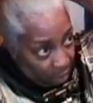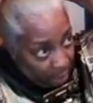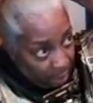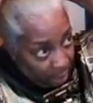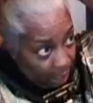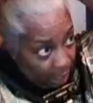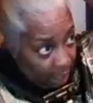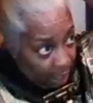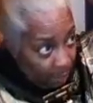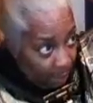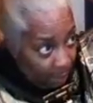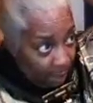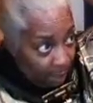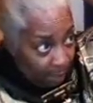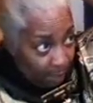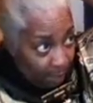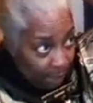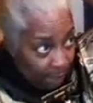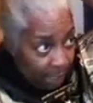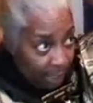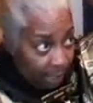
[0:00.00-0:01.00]
Try to keep it
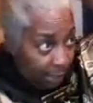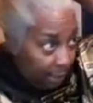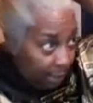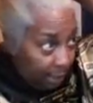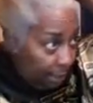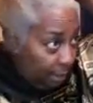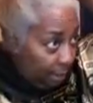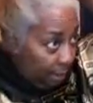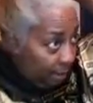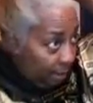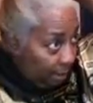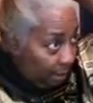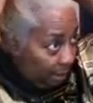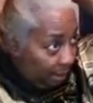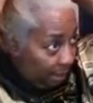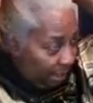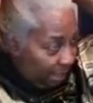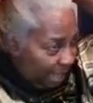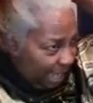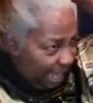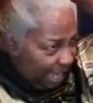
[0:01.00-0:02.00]
in place.
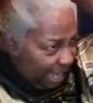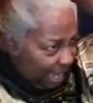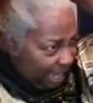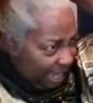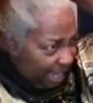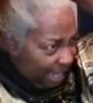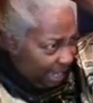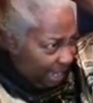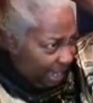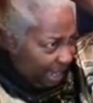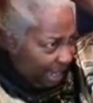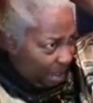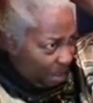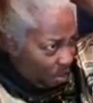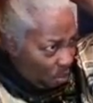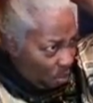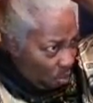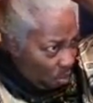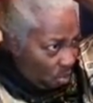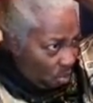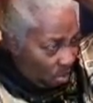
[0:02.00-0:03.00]
Hey,
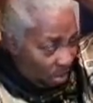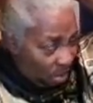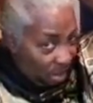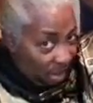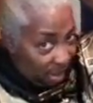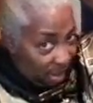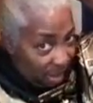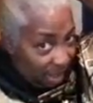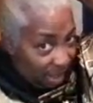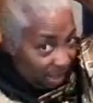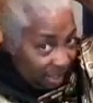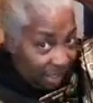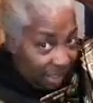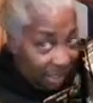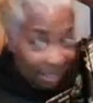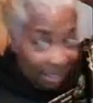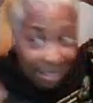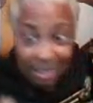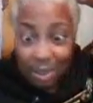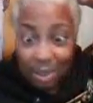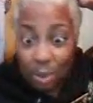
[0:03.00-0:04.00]
ow.
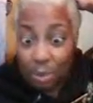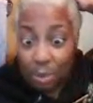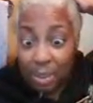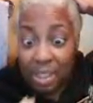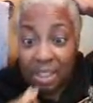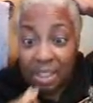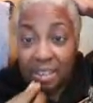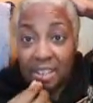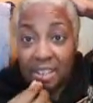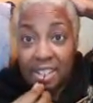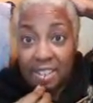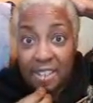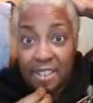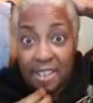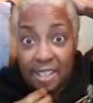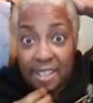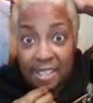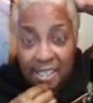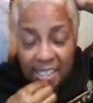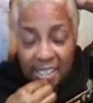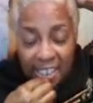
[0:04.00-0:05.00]
Don't pin it like
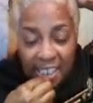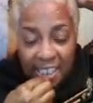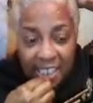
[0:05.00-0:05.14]
that.